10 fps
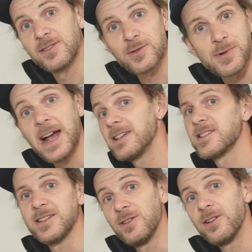
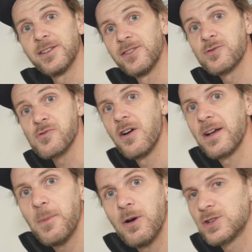stress and all the strong
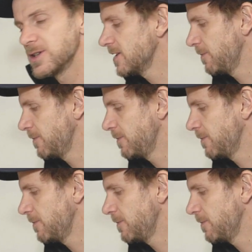emotions,